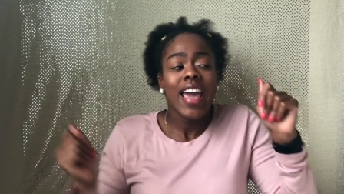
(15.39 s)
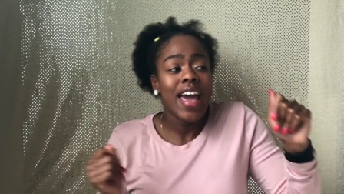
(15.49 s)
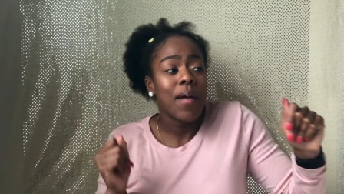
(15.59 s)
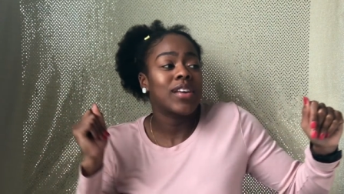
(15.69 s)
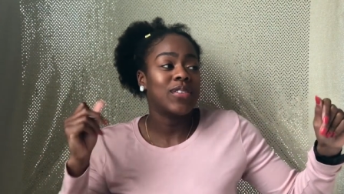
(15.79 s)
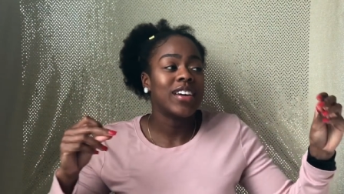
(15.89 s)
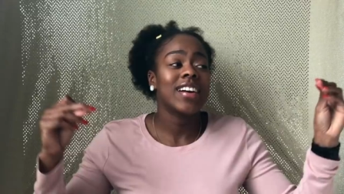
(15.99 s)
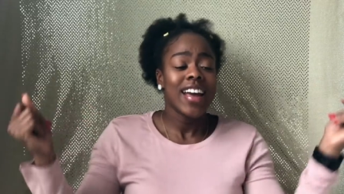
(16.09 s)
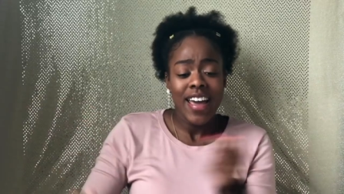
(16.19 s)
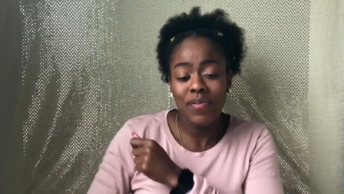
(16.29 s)
Happy New
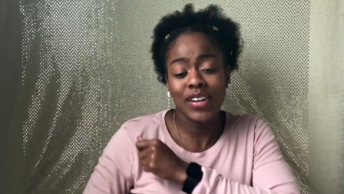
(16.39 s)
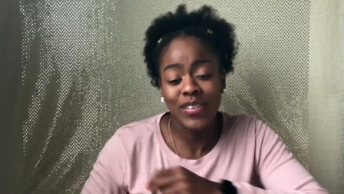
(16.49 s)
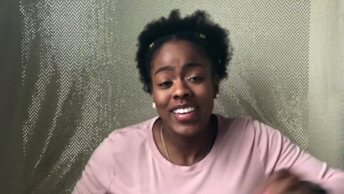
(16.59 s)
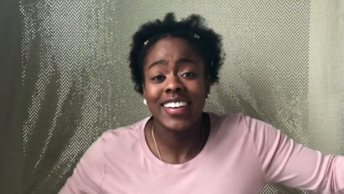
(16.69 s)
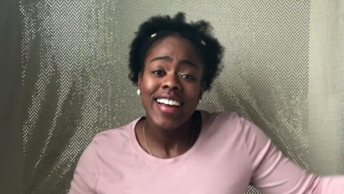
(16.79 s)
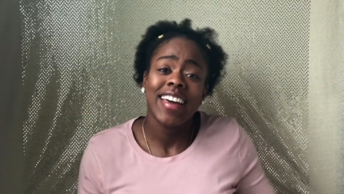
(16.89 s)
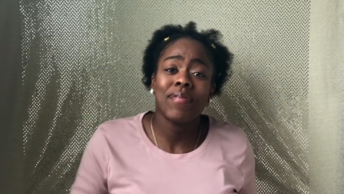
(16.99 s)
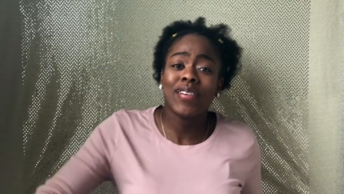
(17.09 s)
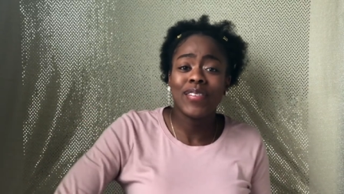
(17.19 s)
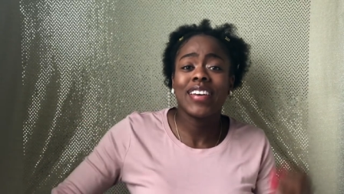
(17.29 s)
Year, Happy New Year,
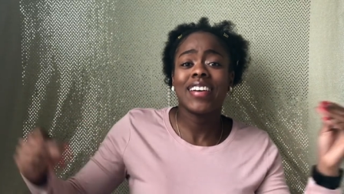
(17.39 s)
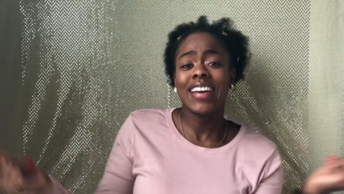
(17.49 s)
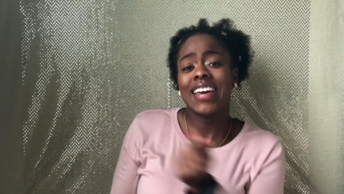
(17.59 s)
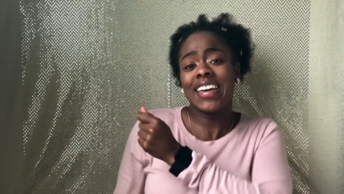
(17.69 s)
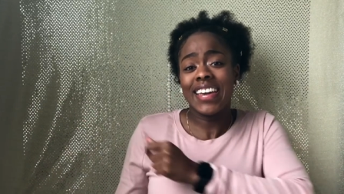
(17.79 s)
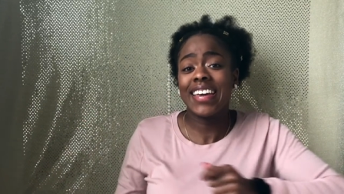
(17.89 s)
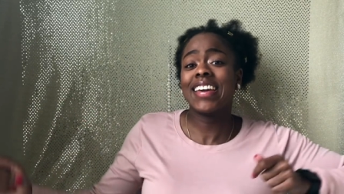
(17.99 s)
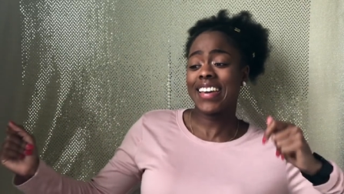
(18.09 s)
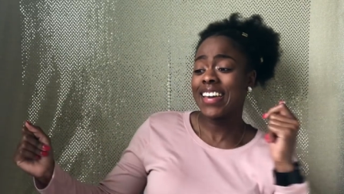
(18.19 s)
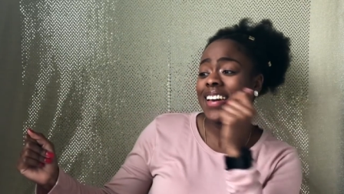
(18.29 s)
Happy New Year, hey,
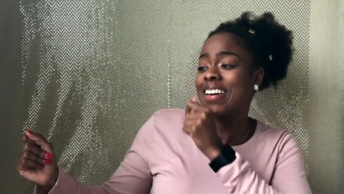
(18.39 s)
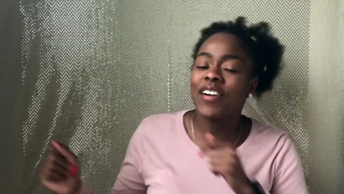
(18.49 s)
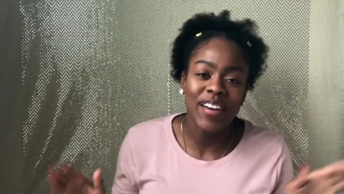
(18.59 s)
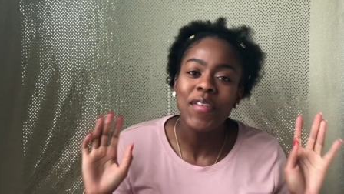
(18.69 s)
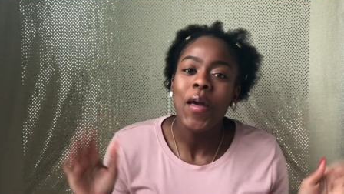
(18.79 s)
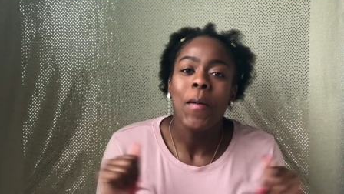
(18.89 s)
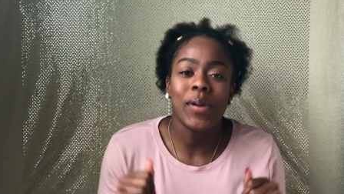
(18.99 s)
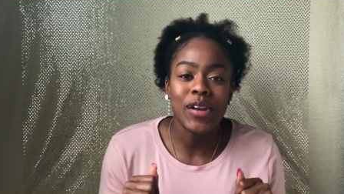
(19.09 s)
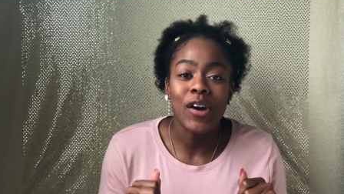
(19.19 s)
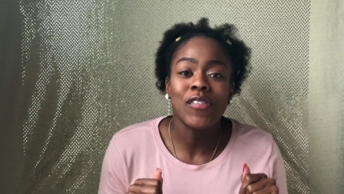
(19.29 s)
hey, hey. Okay.
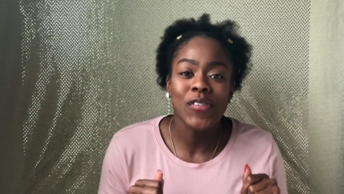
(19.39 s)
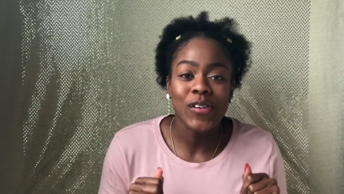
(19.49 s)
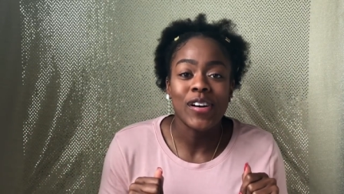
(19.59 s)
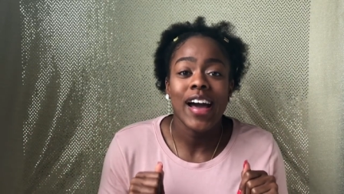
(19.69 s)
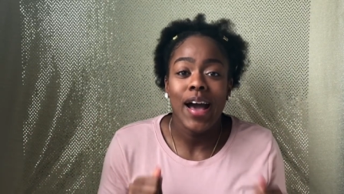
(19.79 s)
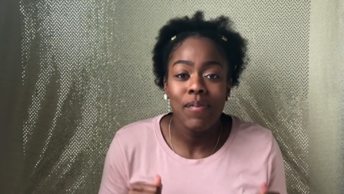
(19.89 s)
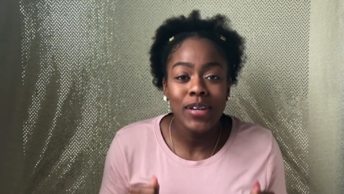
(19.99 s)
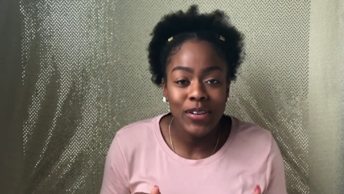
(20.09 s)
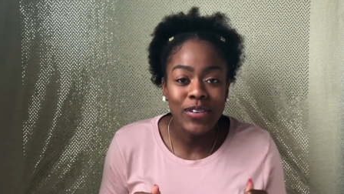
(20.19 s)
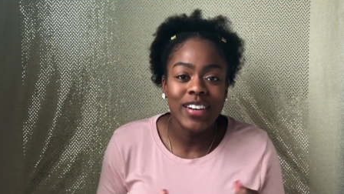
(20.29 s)
But no, for real,
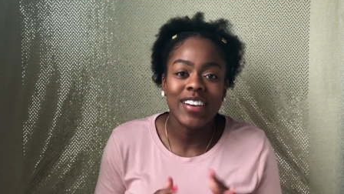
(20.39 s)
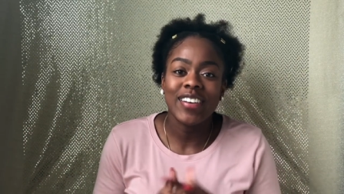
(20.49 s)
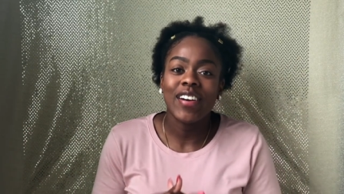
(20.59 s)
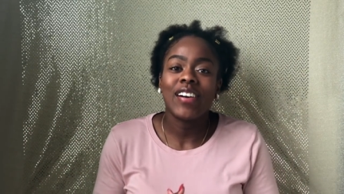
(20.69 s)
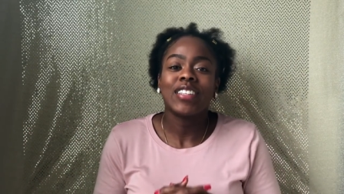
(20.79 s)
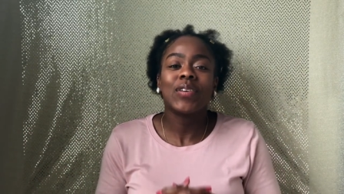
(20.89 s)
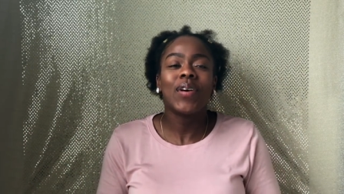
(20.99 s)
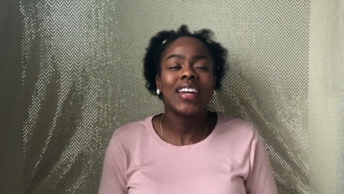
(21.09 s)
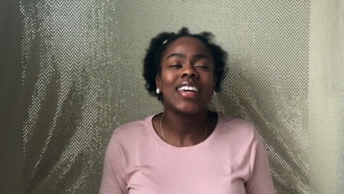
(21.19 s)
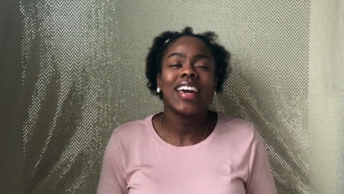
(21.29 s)
Happy New Year, y'all.
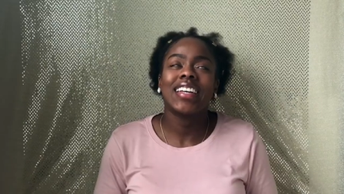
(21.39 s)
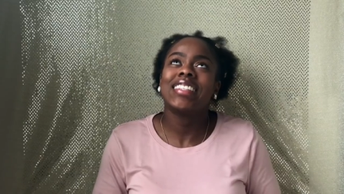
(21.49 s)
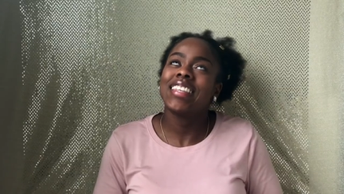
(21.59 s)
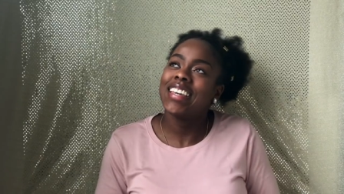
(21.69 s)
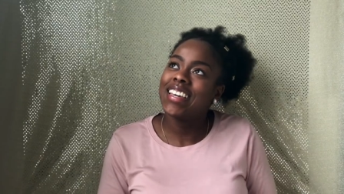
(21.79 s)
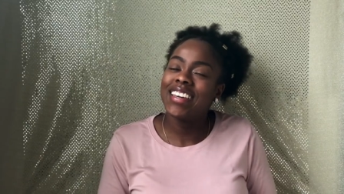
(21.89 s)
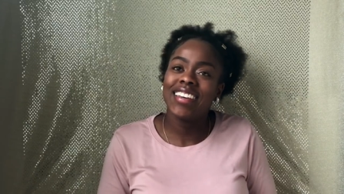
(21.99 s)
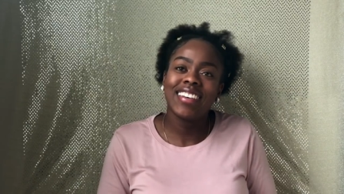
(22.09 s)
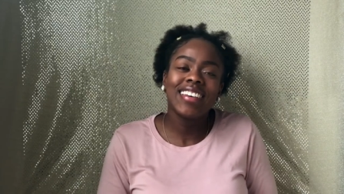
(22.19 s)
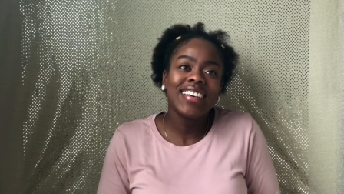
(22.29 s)
2018.